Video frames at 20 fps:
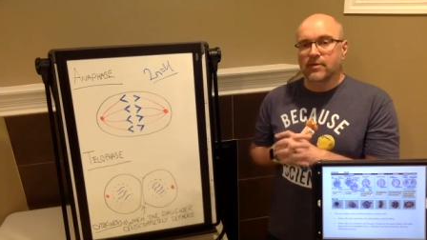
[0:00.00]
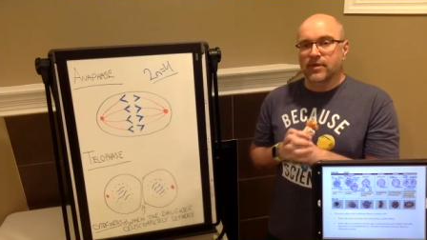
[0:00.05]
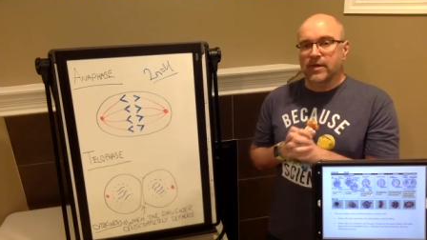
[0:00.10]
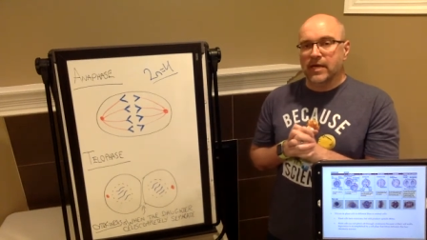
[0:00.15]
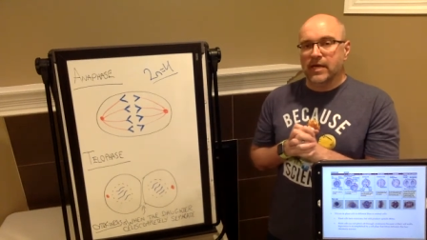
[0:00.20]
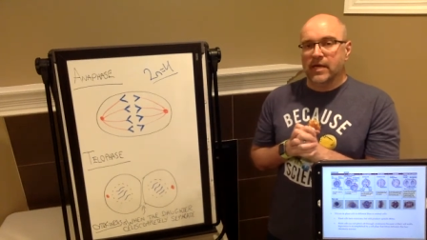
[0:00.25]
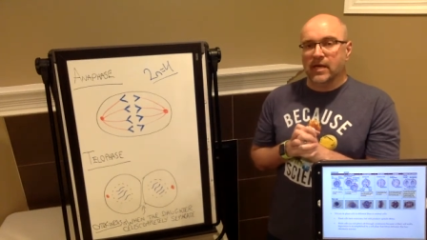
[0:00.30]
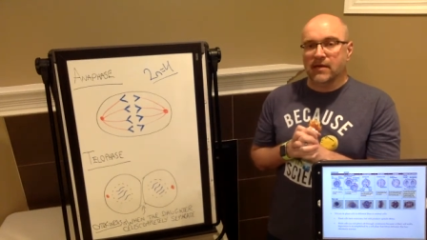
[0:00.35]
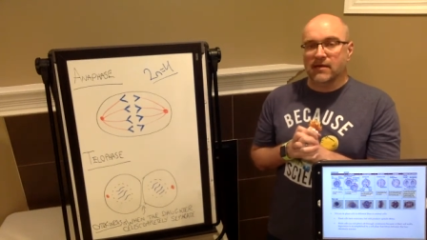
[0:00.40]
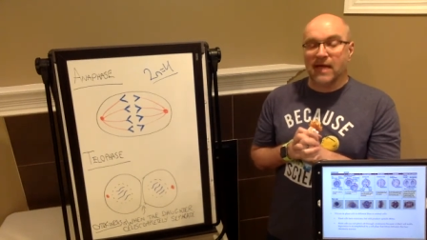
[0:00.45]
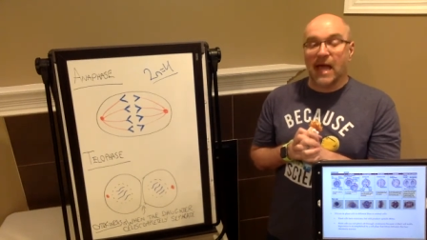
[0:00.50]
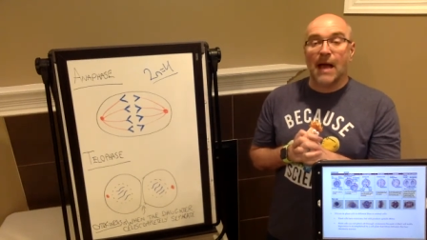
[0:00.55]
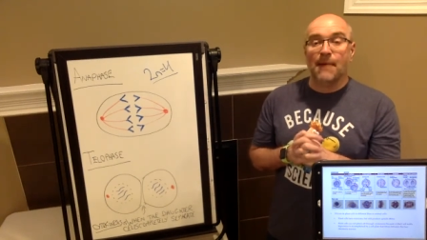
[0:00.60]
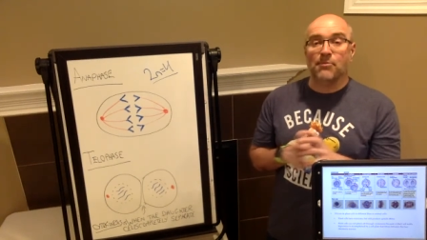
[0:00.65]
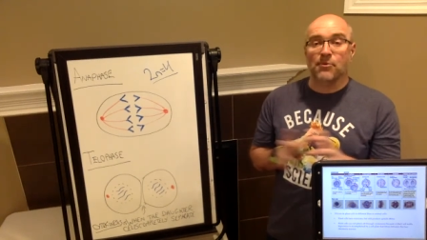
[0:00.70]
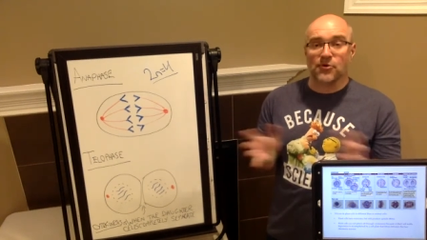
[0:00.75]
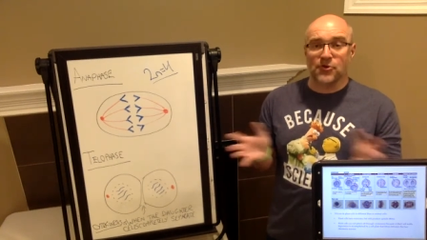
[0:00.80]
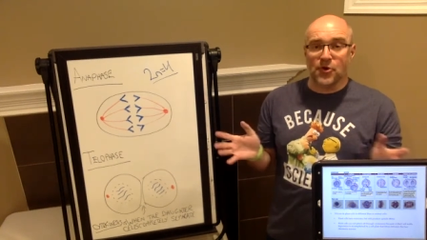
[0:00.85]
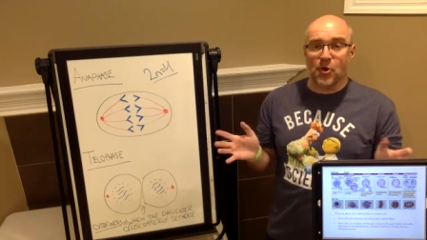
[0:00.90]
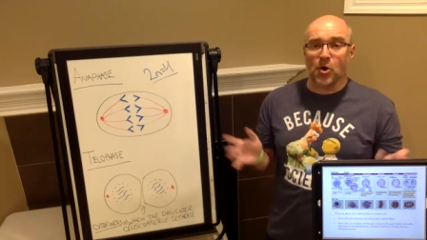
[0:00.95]
the
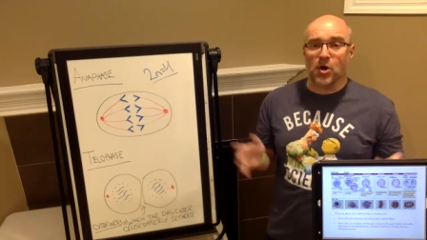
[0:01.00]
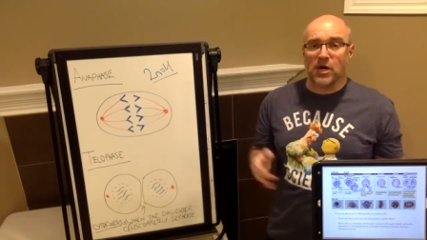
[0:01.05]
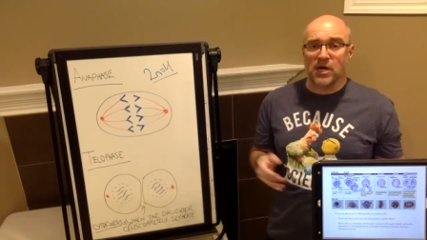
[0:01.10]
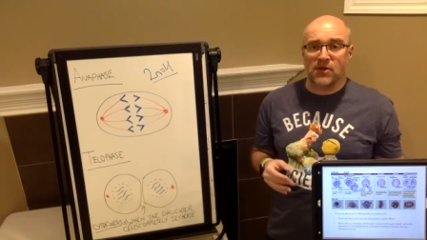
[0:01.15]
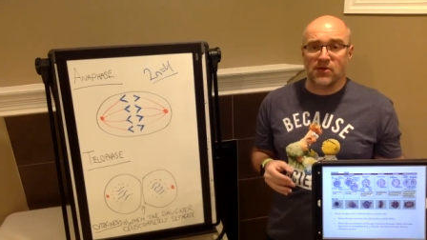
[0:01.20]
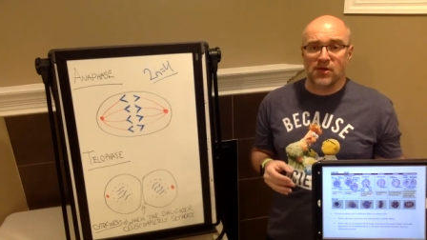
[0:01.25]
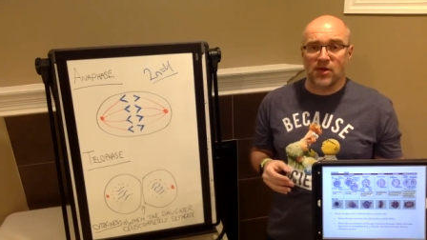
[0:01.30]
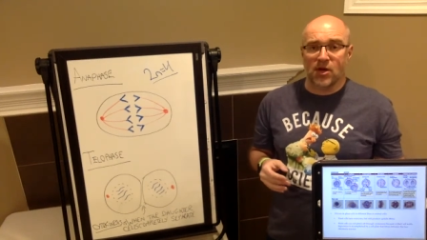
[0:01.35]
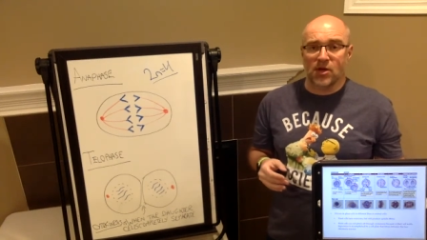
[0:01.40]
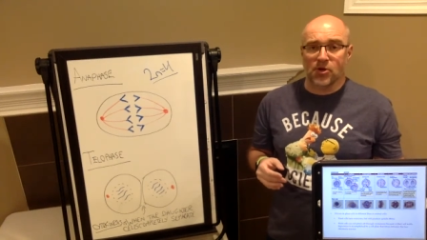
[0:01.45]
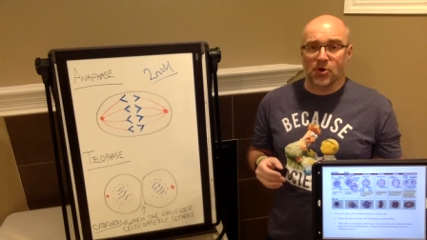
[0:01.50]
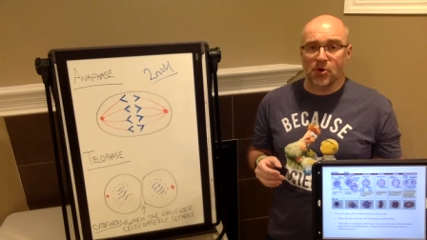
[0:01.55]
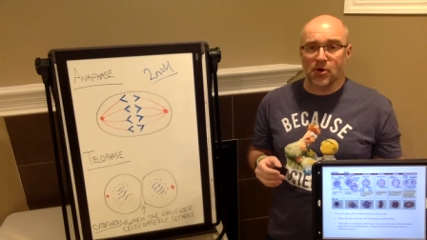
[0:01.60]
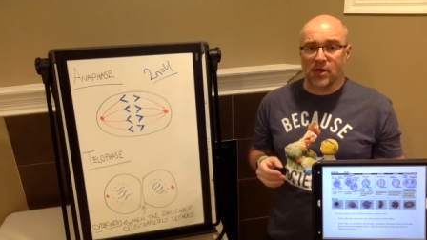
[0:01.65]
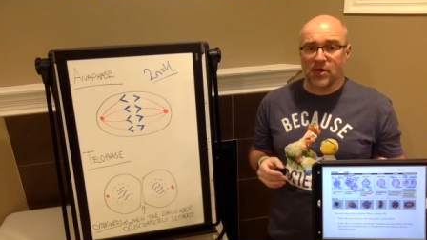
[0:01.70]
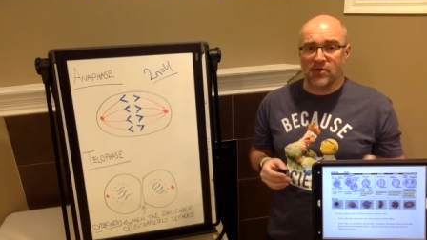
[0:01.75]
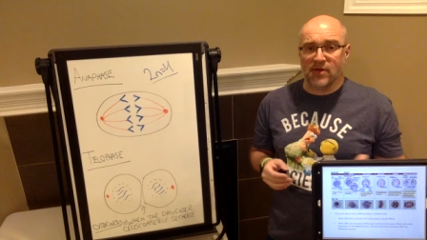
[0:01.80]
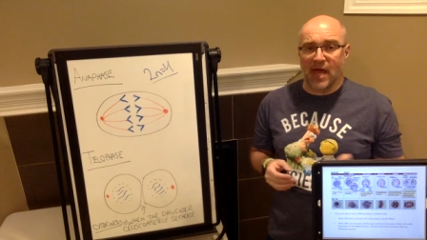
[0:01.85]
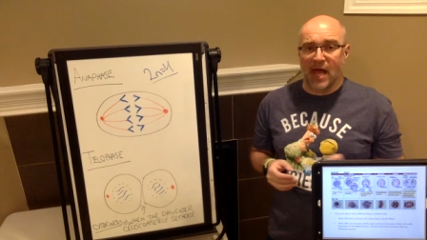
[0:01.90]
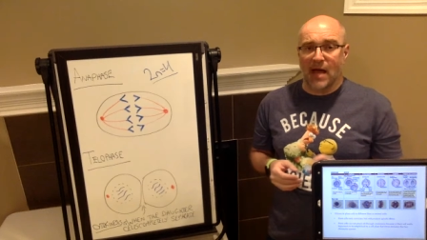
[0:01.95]
examples you're going to see on your
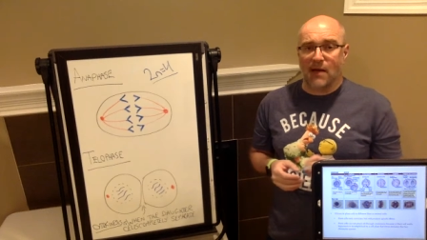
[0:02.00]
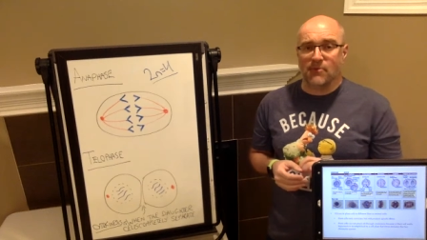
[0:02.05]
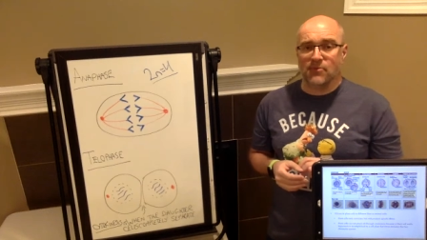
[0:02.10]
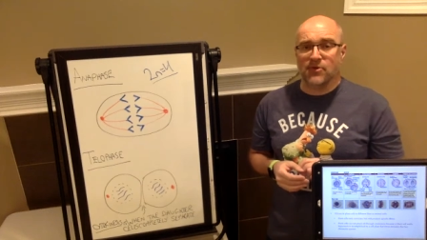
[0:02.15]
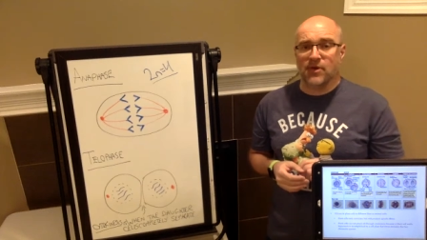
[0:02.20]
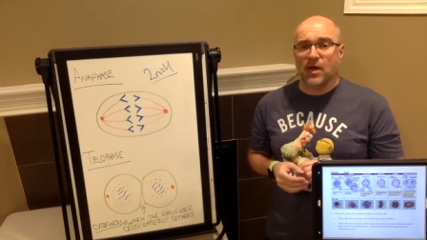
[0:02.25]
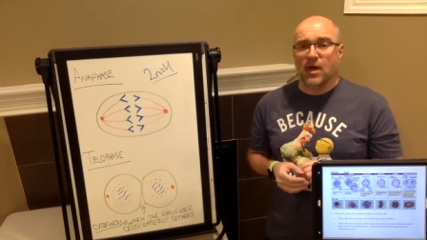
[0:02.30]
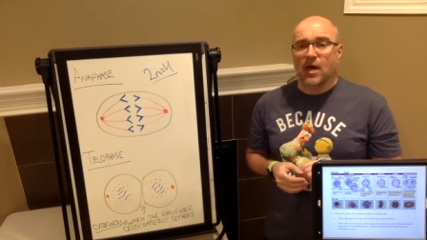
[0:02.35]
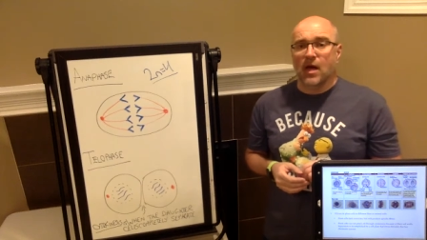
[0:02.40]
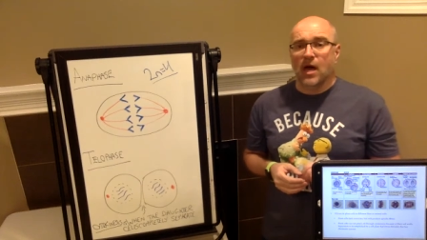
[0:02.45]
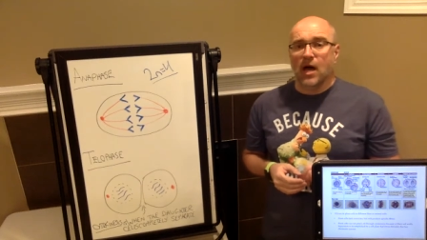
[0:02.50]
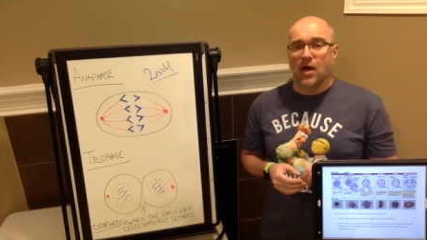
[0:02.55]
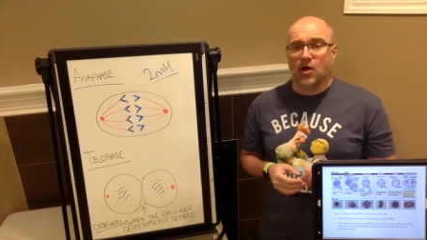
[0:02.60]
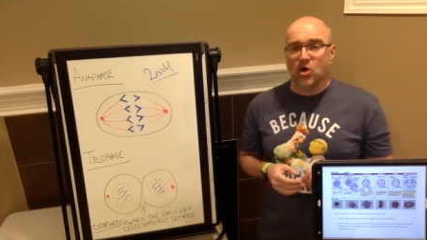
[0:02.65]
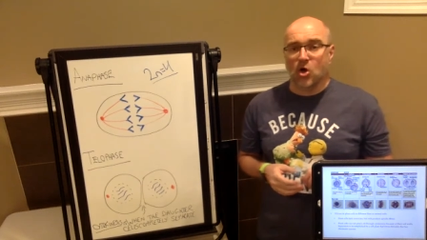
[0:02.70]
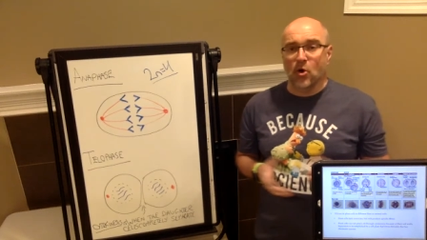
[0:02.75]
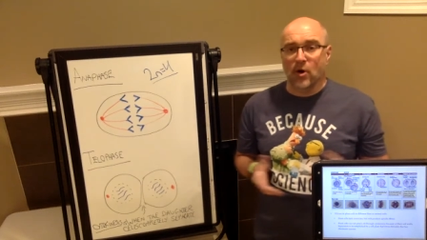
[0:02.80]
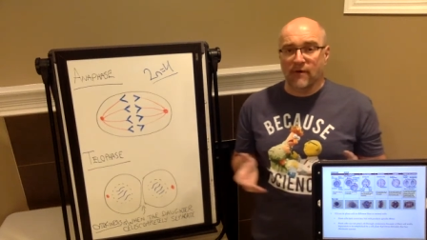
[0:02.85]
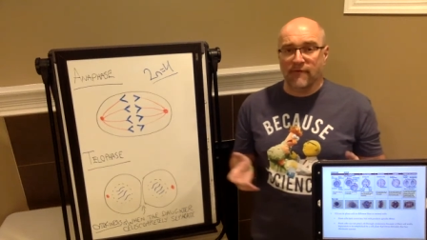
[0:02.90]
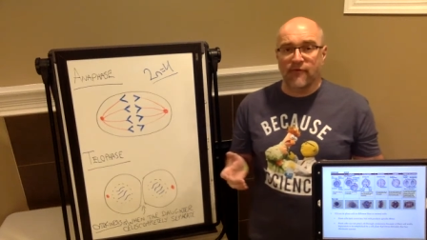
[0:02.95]
exams uh,
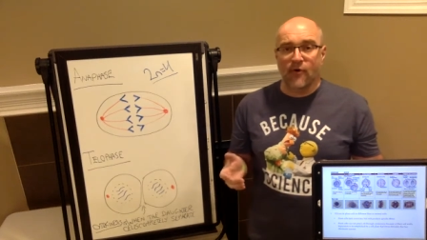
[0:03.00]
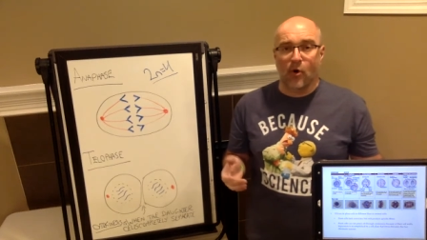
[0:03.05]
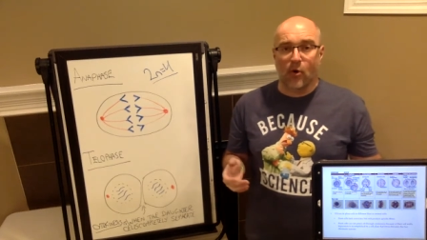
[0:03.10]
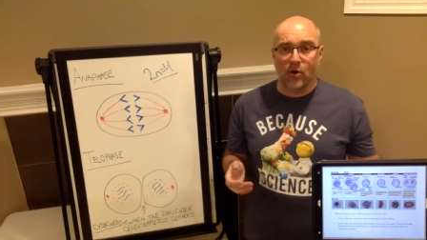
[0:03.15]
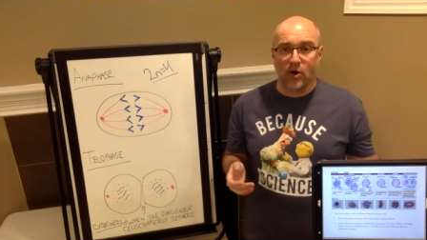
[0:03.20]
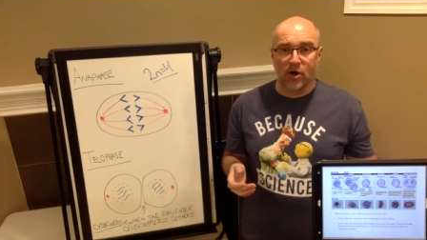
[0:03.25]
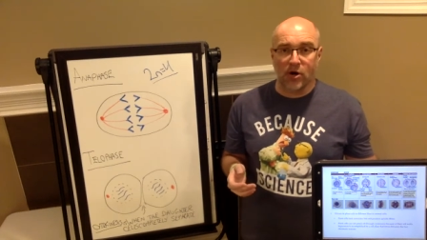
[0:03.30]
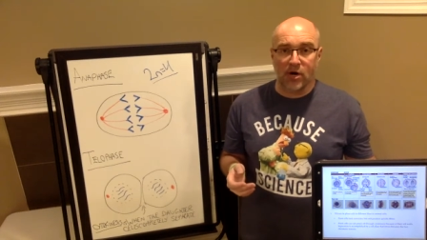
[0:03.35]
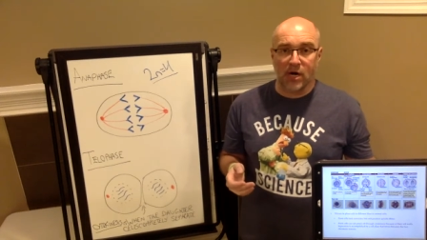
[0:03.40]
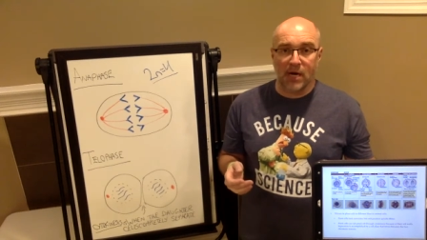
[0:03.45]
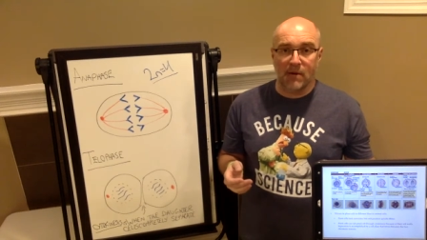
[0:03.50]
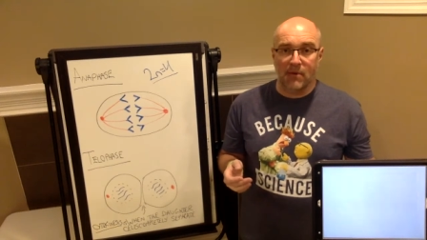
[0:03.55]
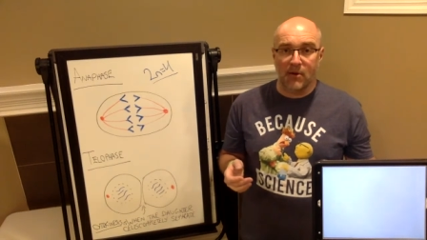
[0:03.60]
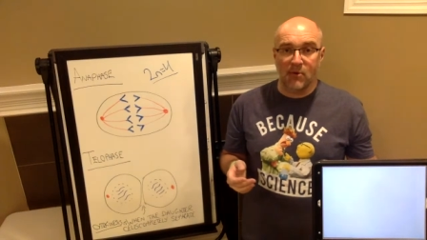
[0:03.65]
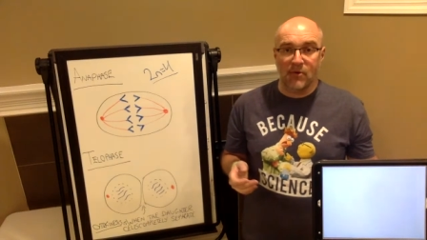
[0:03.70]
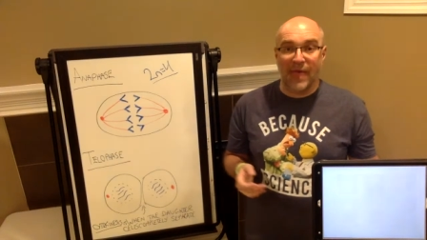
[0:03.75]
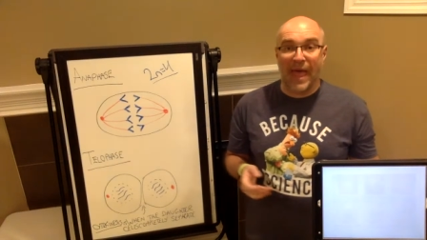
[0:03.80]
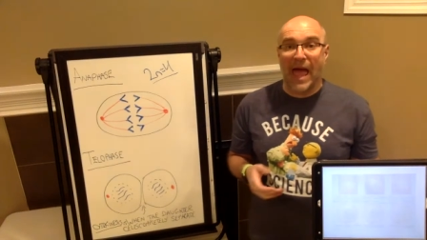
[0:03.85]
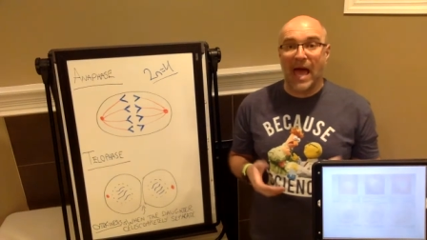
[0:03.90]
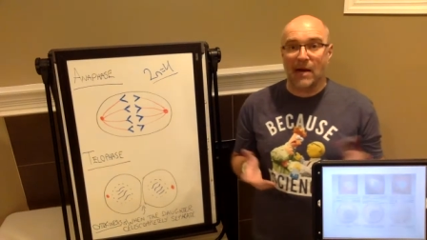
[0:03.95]
going forward are going to be
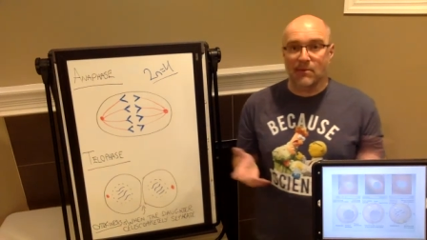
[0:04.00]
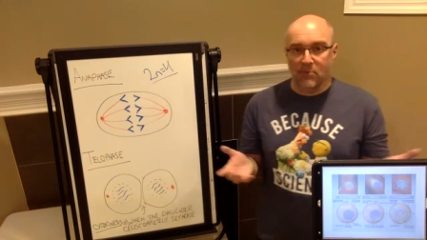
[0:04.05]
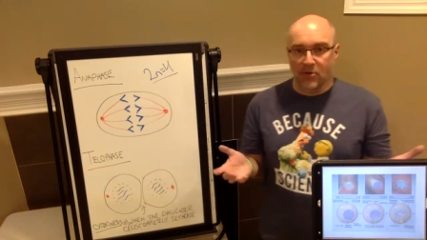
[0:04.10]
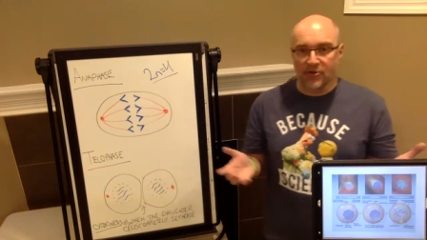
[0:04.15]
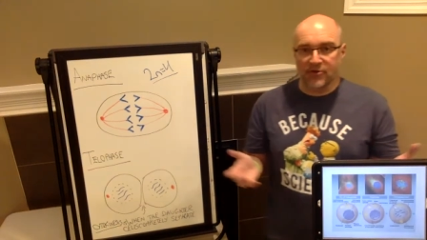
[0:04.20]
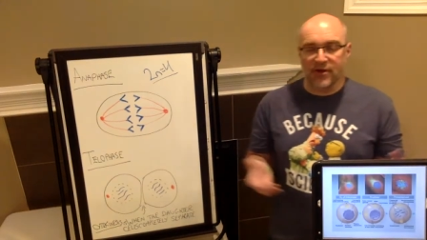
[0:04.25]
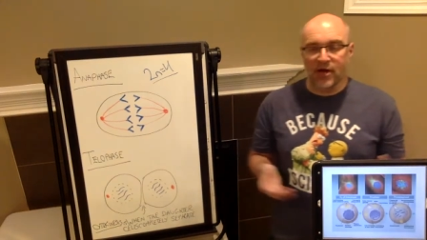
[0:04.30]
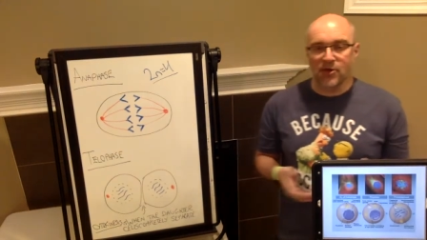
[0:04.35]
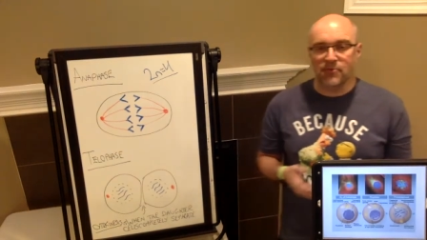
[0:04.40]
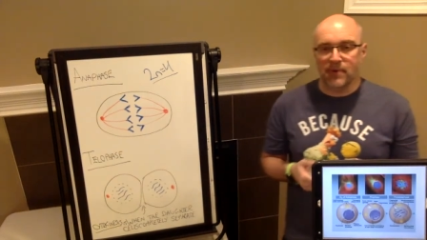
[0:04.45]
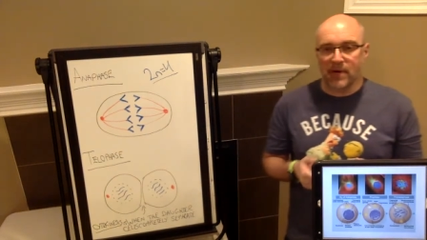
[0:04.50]
with animal cells.